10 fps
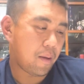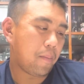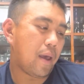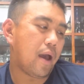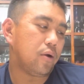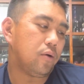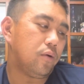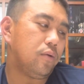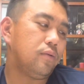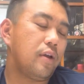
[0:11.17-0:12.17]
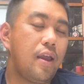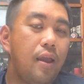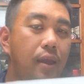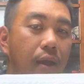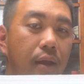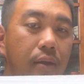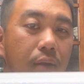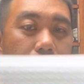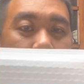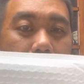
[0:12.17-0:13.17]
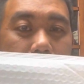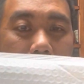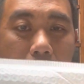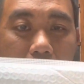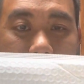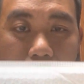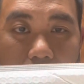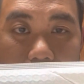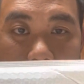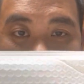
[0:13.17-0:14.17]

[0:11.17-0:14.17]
paddle, and the best part